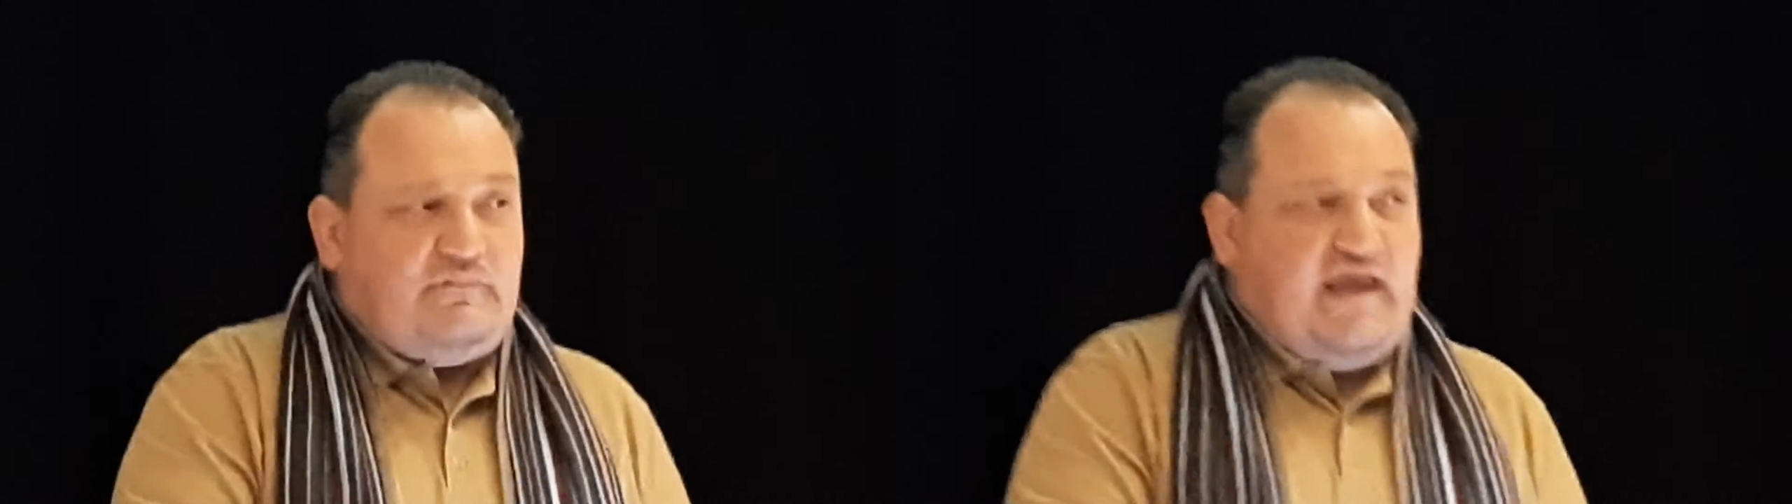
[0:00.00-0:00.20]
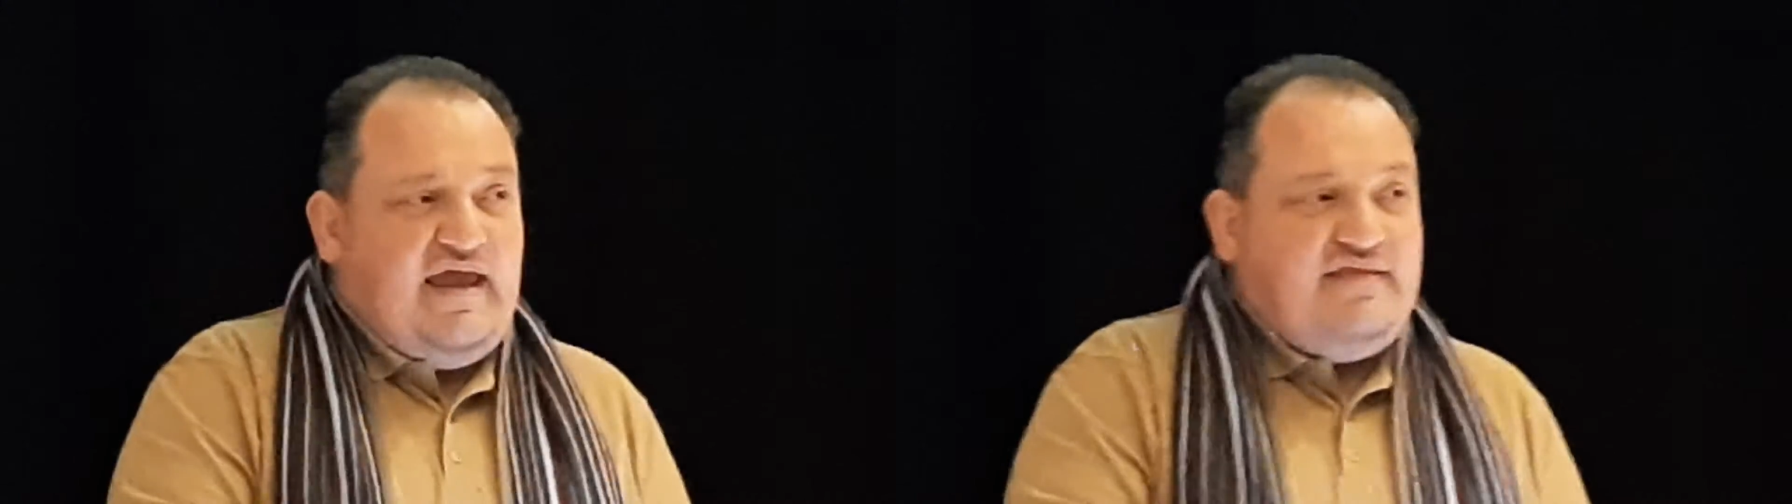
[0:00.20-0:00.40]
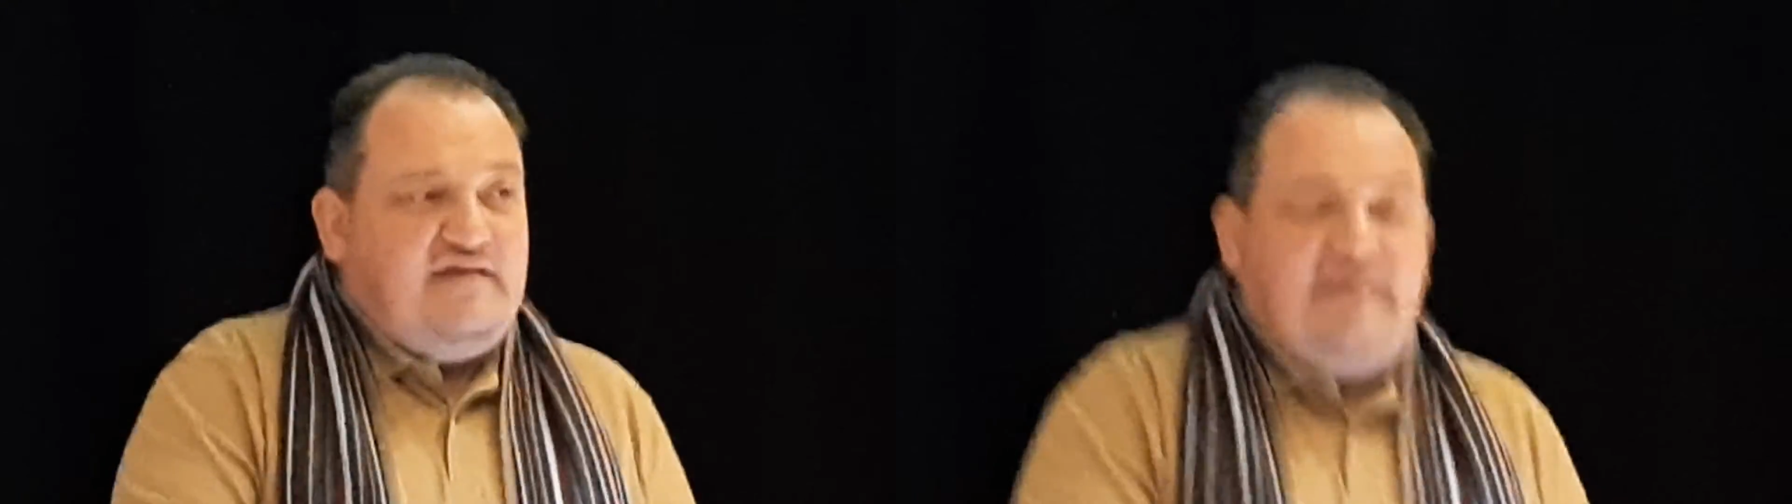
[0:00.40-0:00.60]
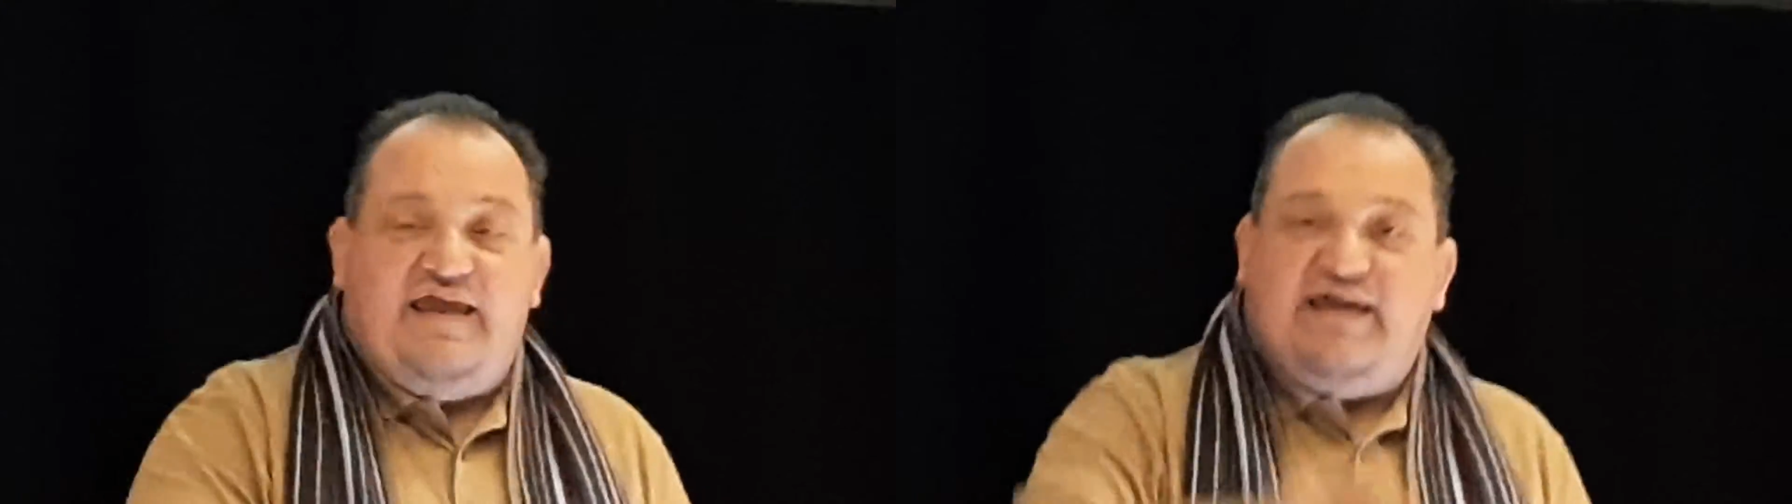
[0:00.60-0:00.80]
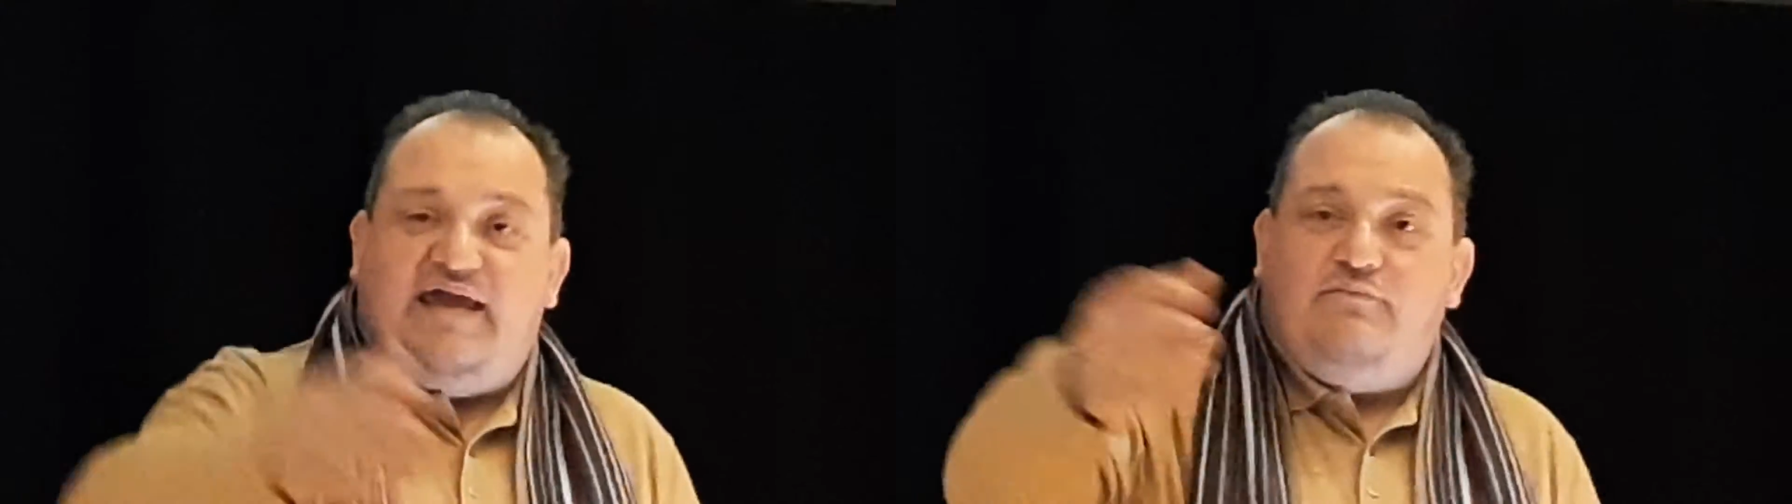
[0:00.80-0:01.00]
and
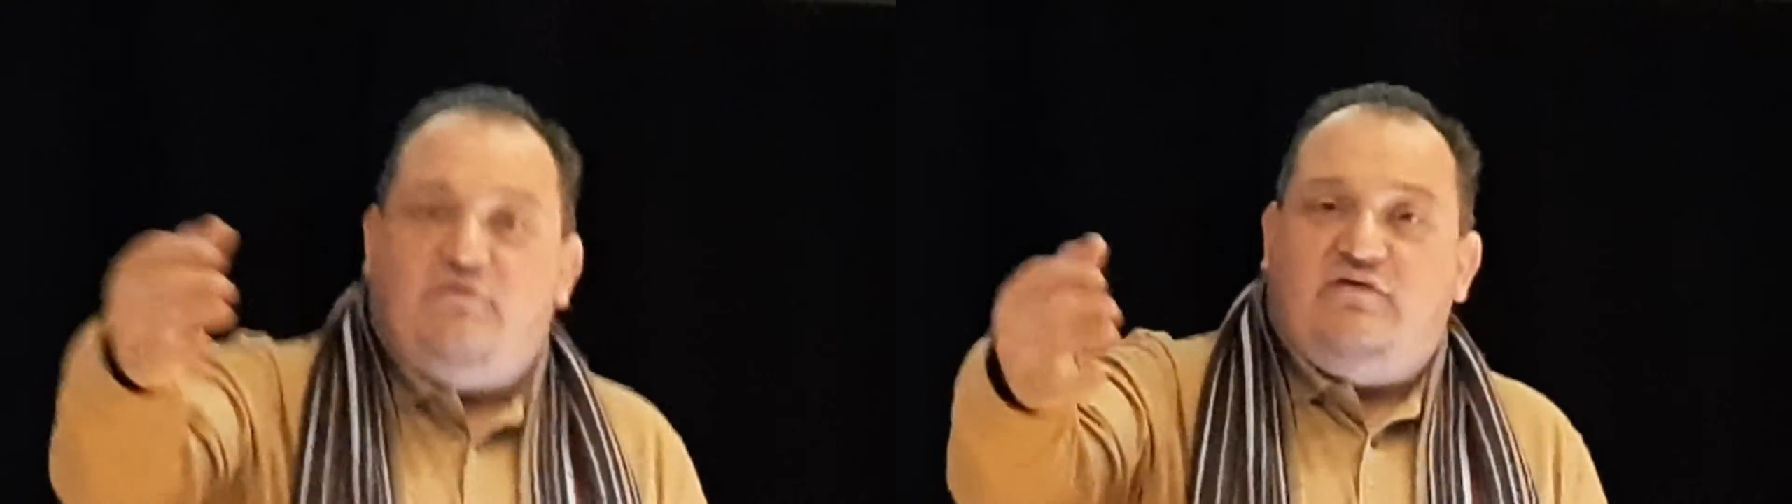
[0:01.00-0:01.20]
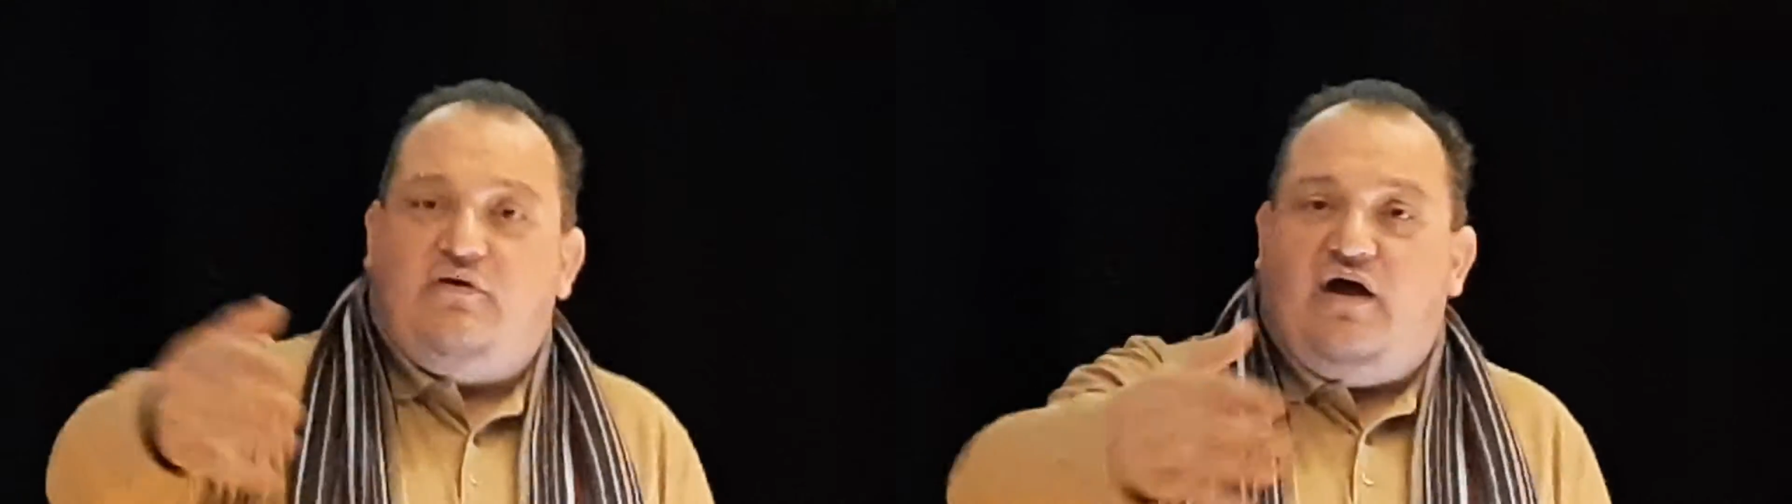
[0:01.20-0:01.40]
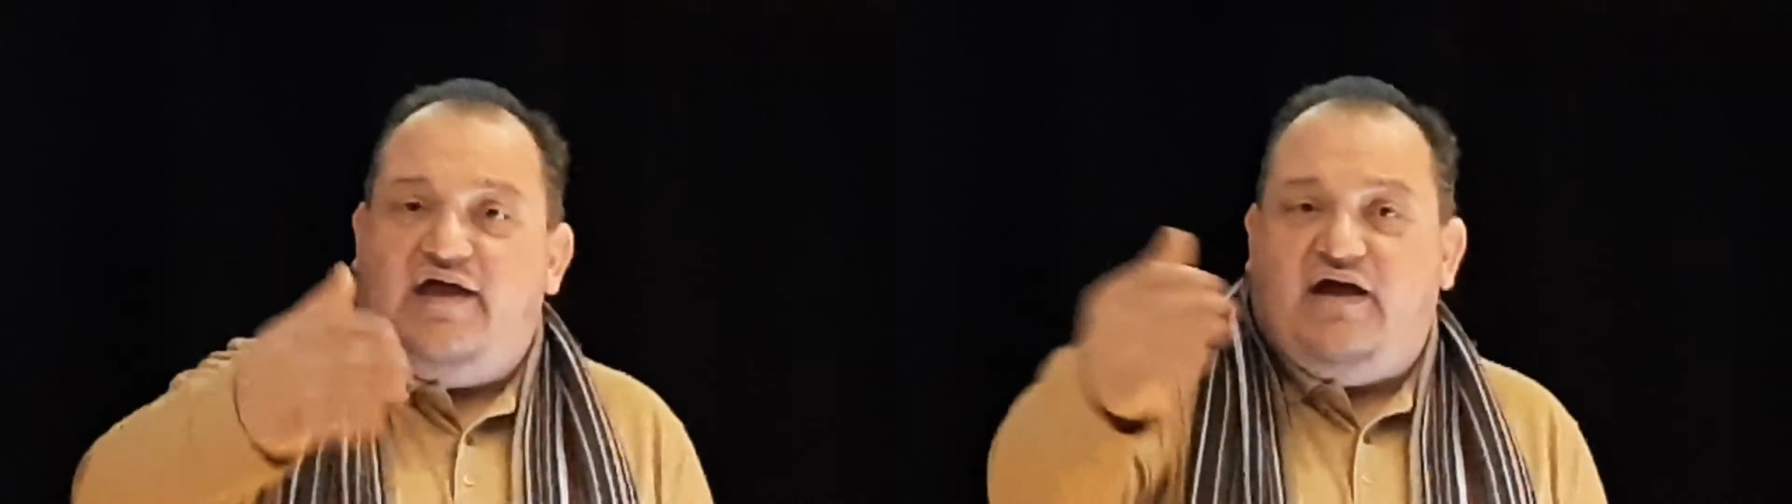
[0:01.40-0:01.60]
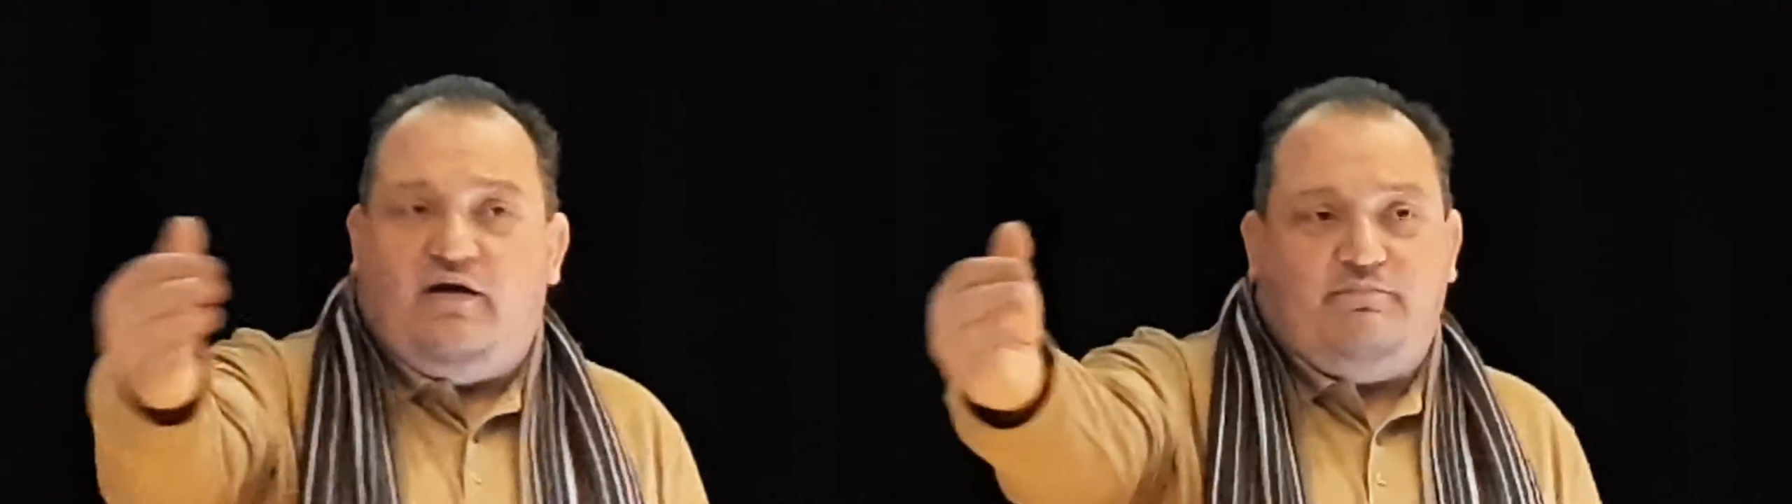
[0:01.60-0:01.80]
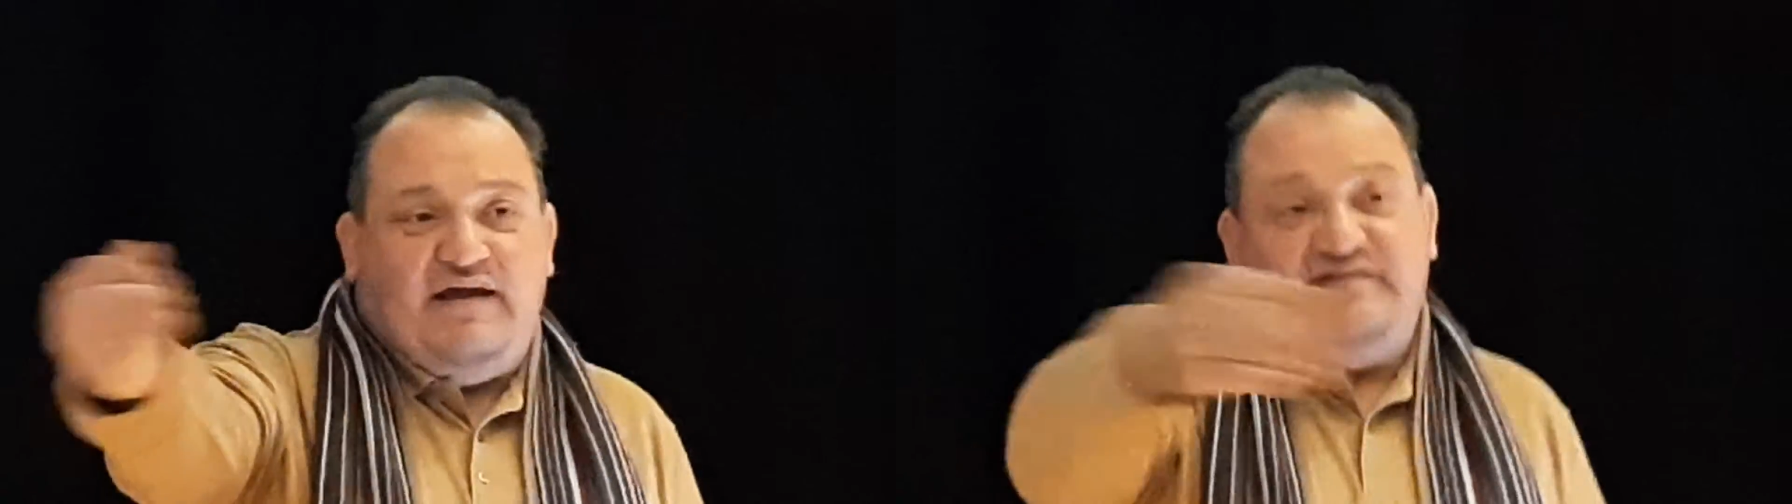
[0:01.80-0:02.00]
they came
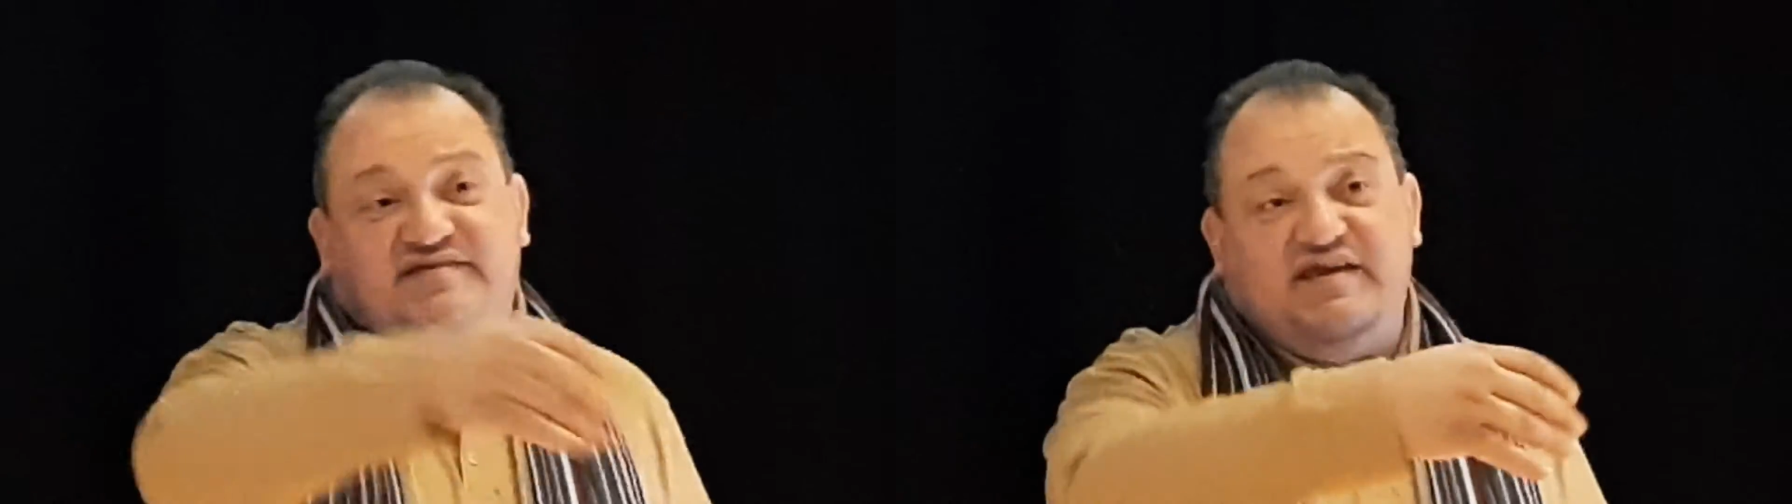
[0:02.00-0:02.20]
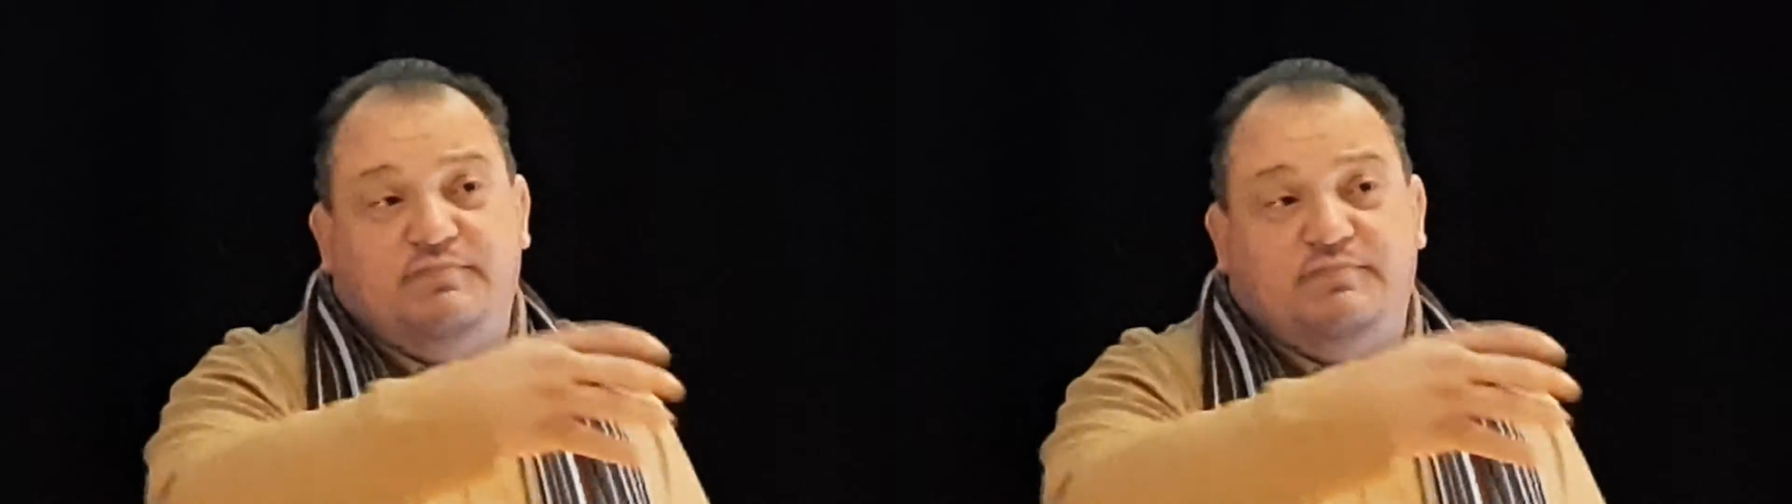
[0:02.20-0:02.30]
by the sea,